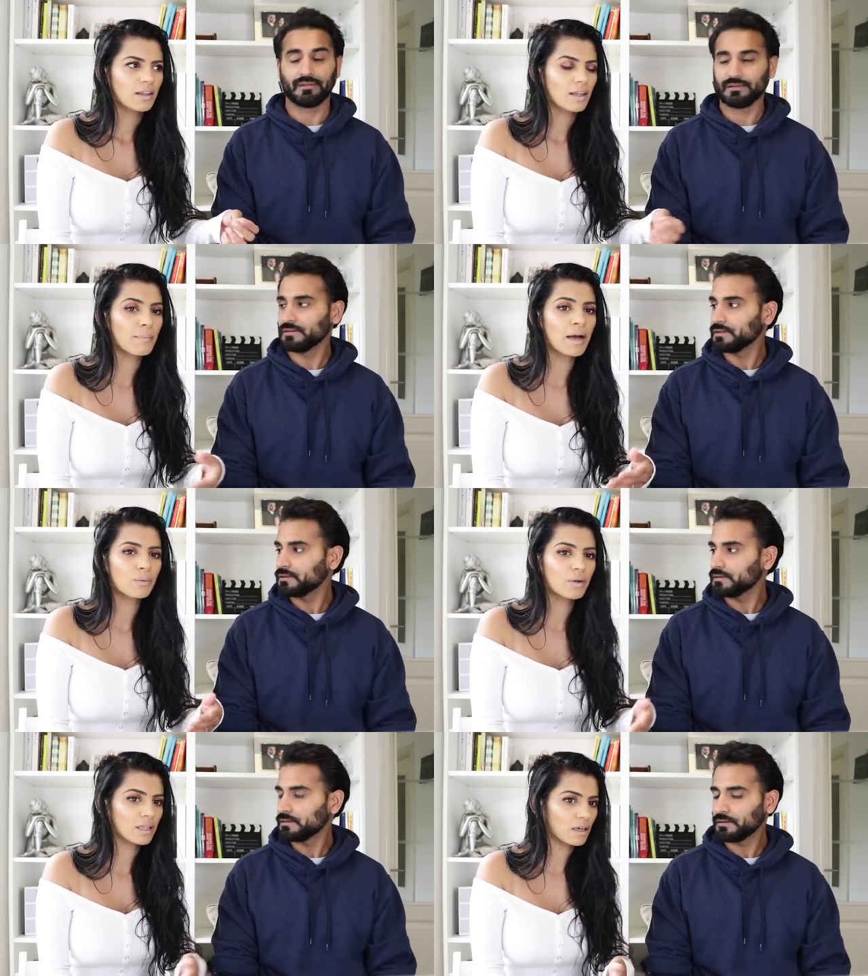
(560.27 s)
Speaker 1: the amount
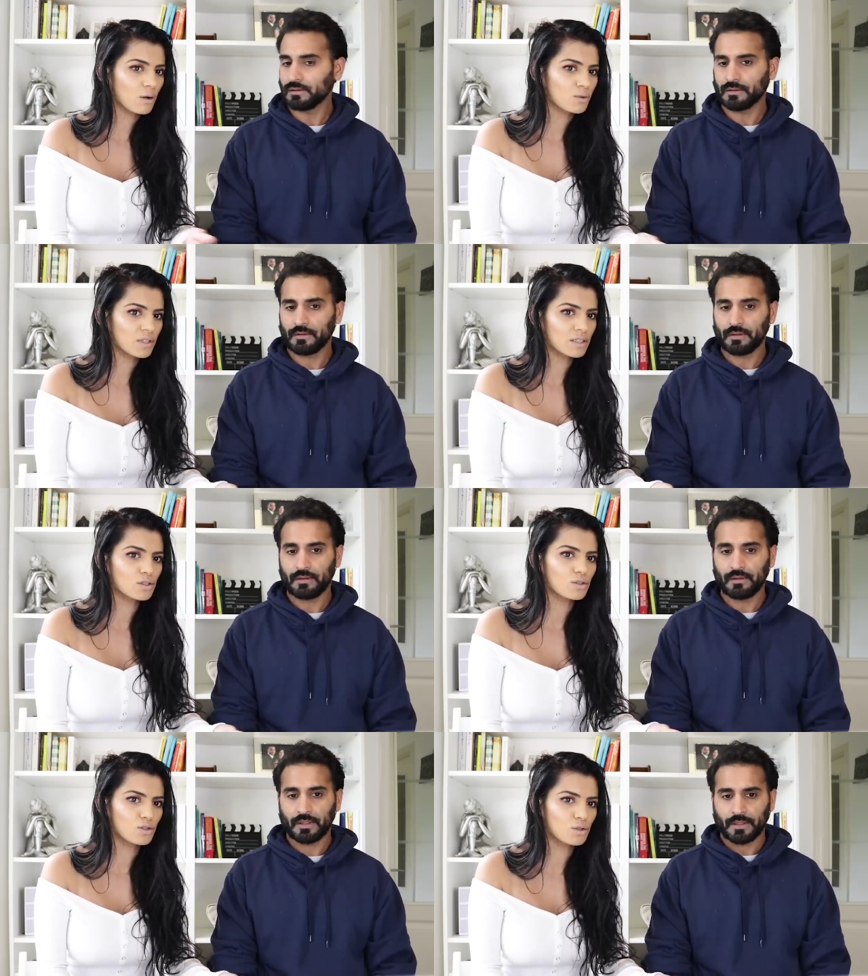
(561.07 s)
of work that goes
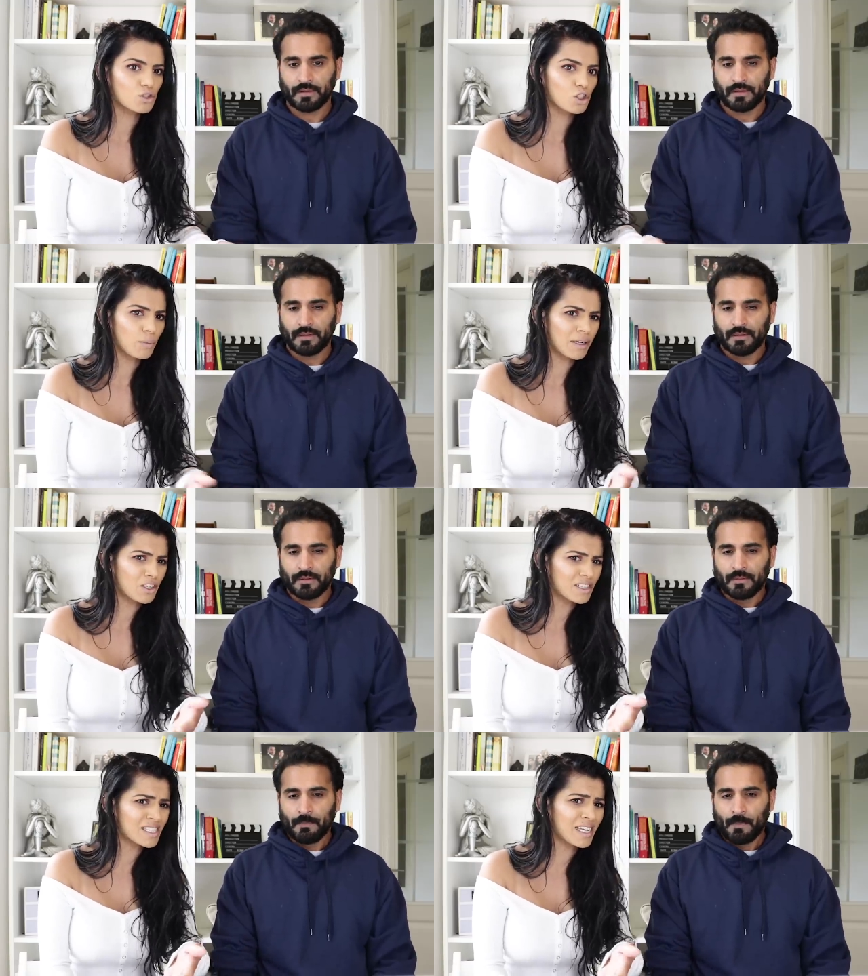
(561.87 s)
into YouTube, and
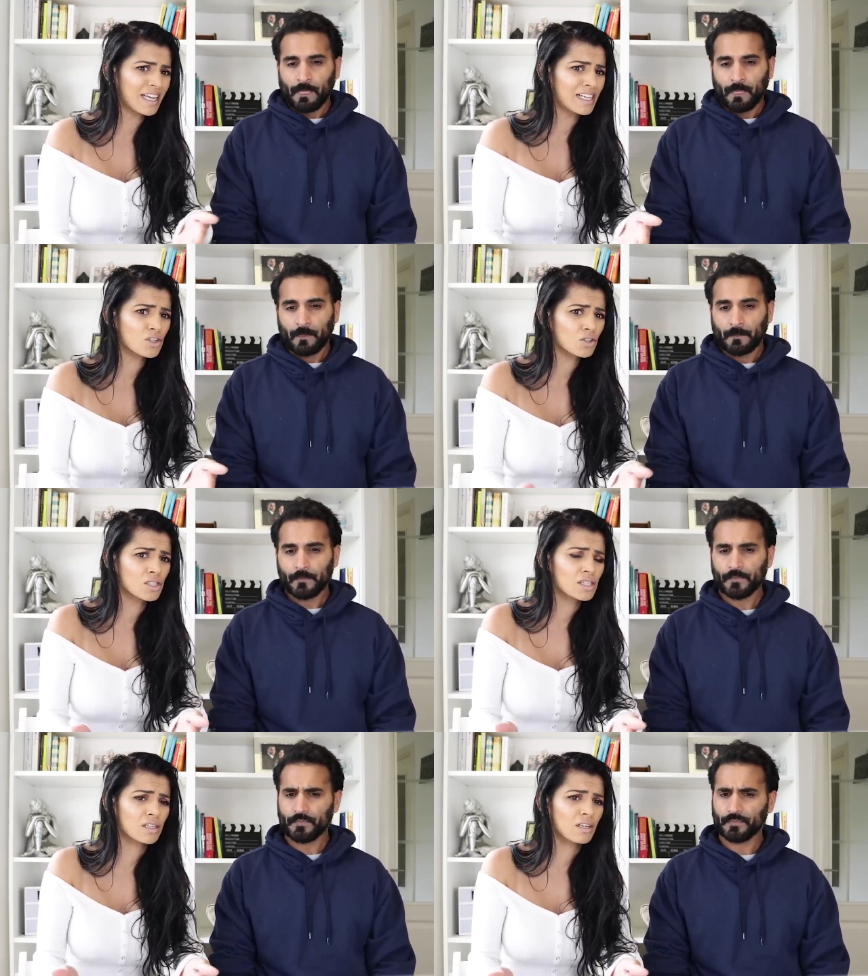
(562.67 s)
you can see he's not
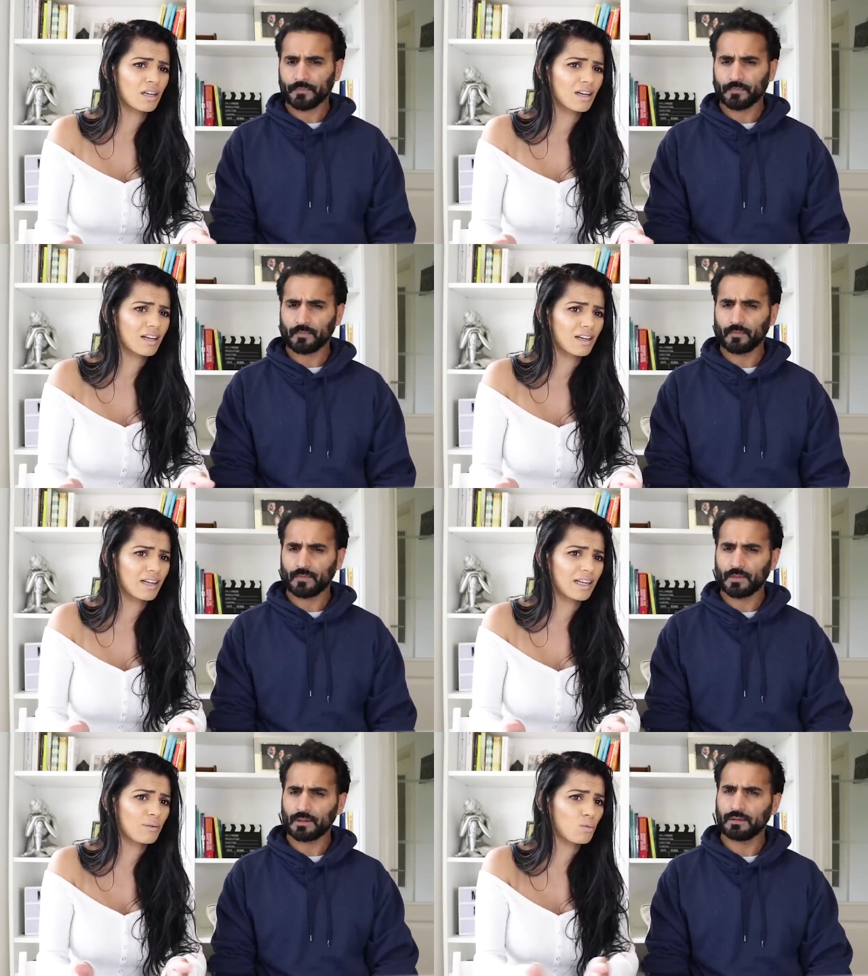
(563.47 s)
just
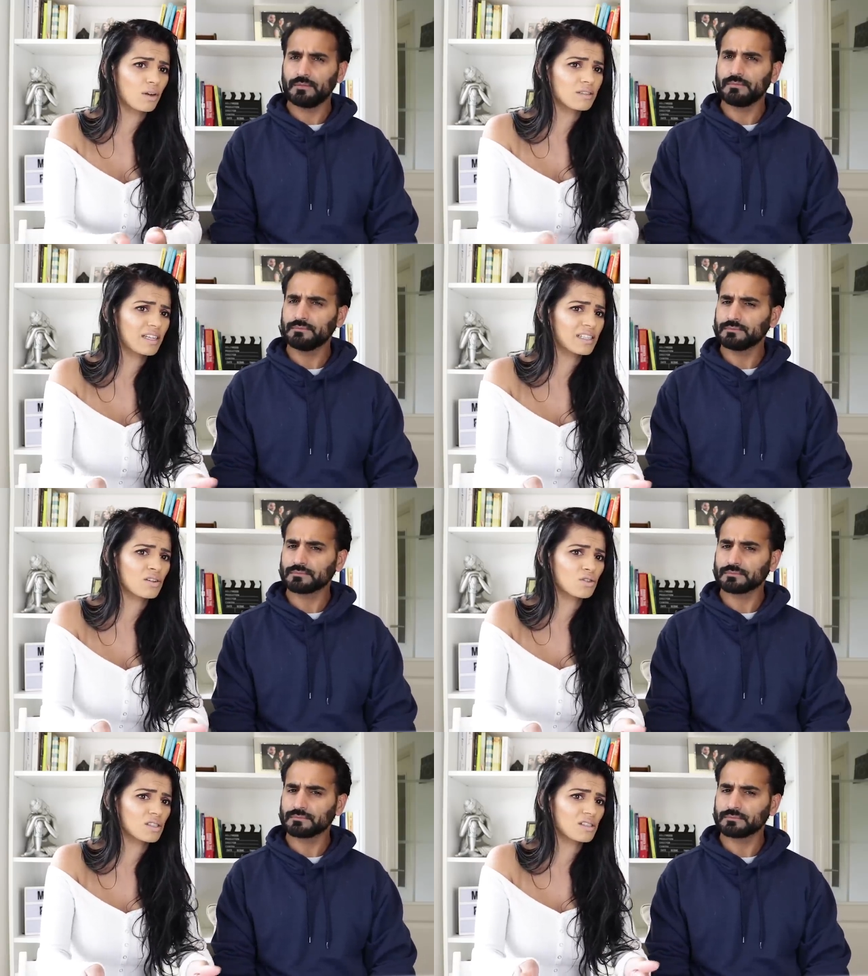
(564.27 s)
in one. He's
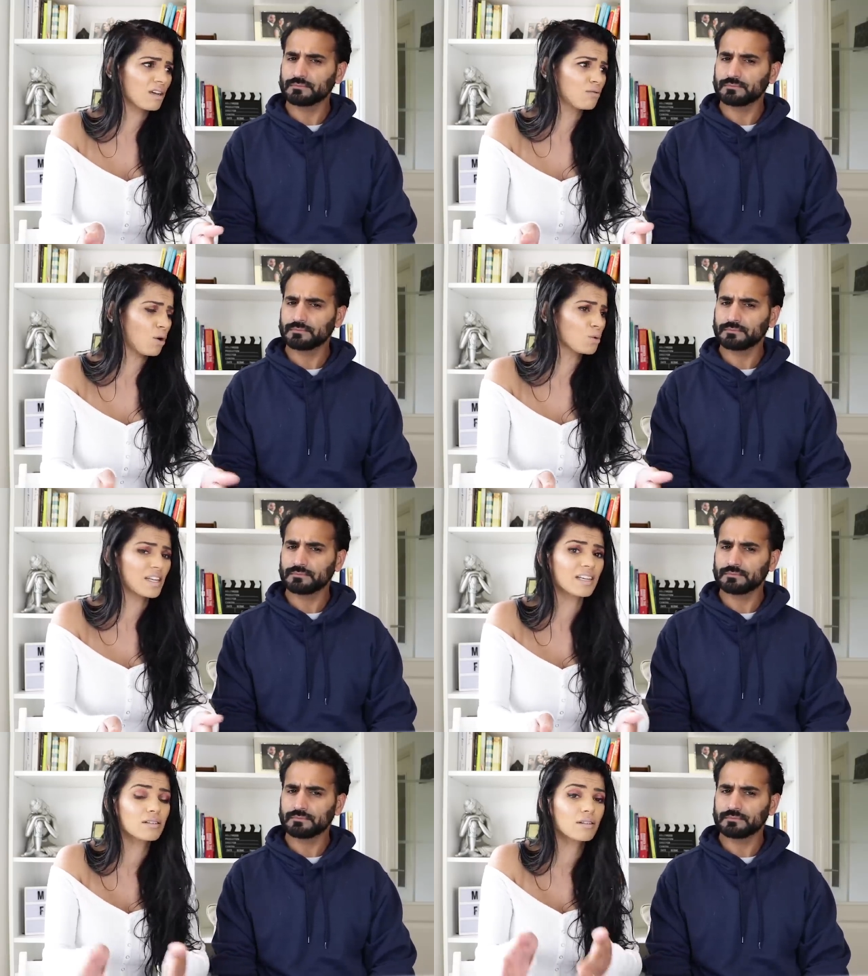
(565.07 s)
not just a rose.
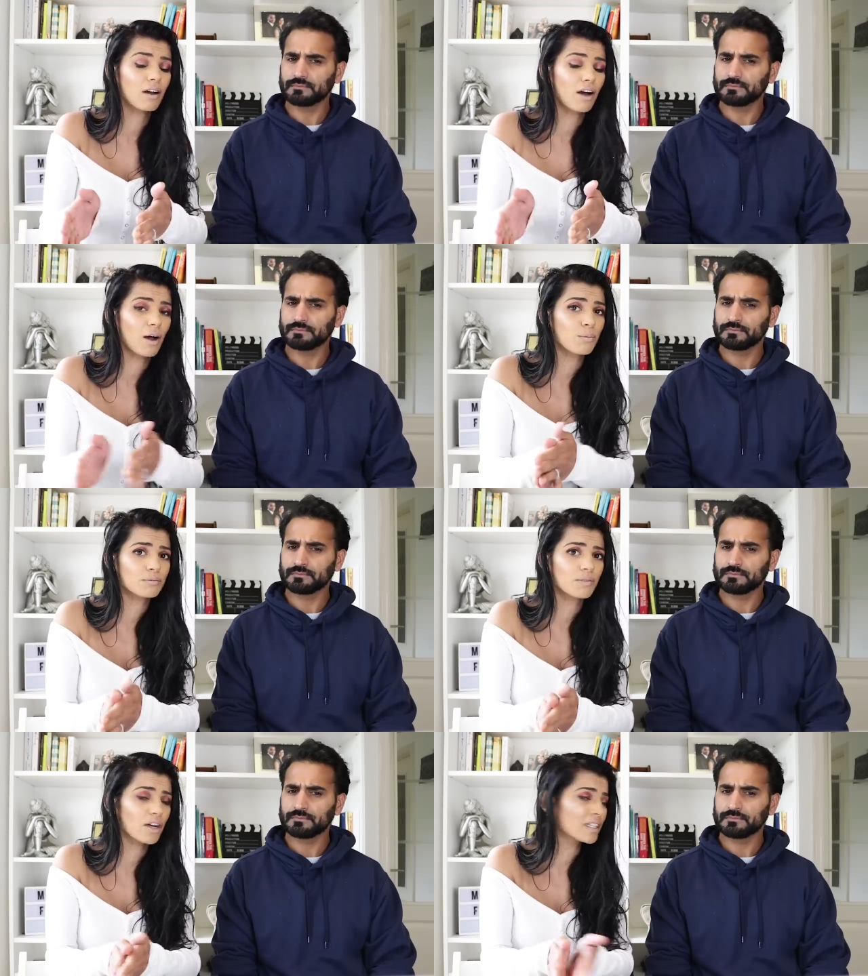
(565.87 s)
He,
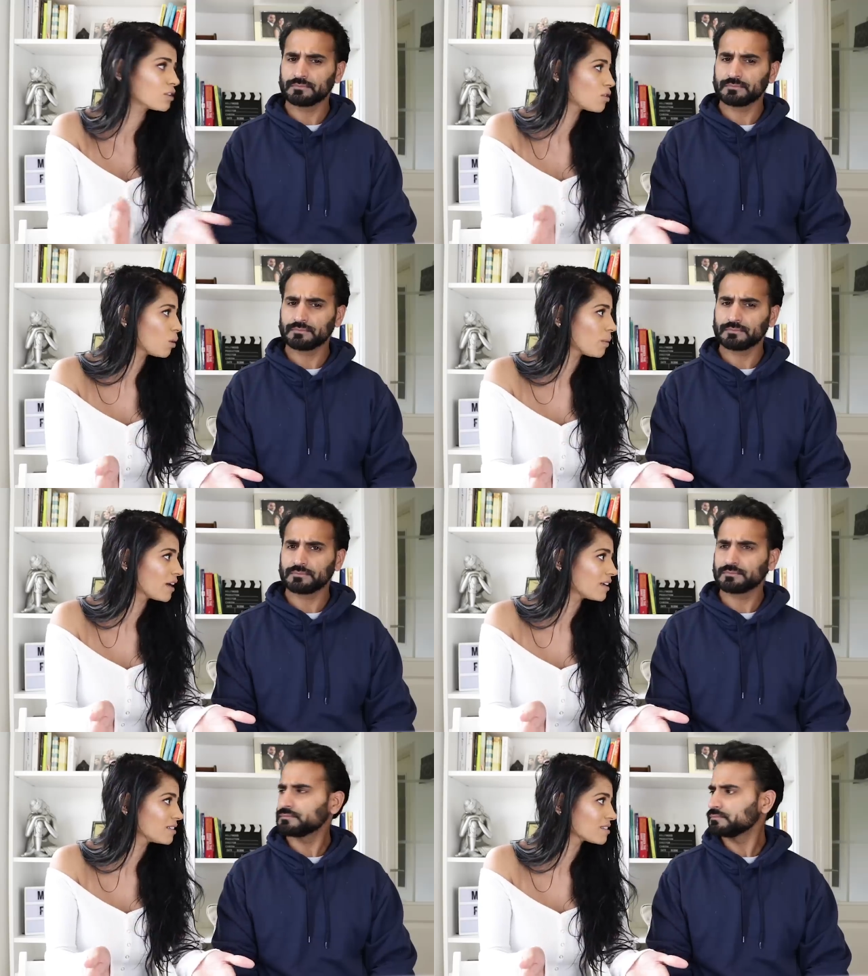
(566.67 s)
um, I didn't know
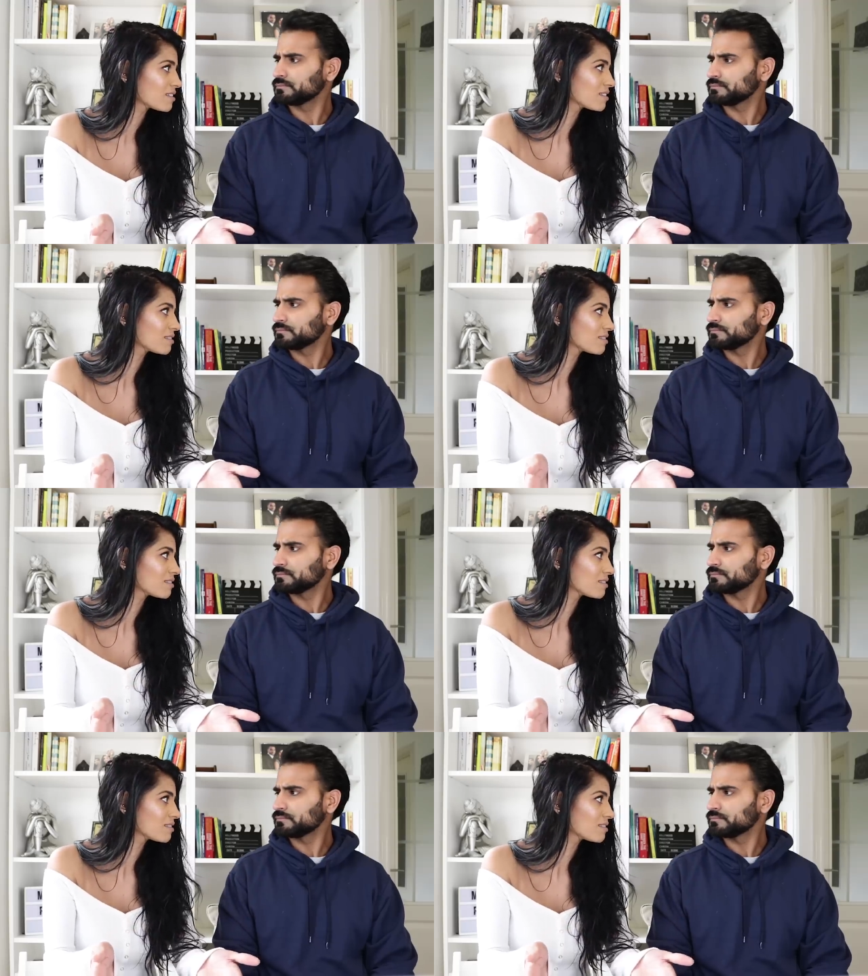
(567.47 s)
about his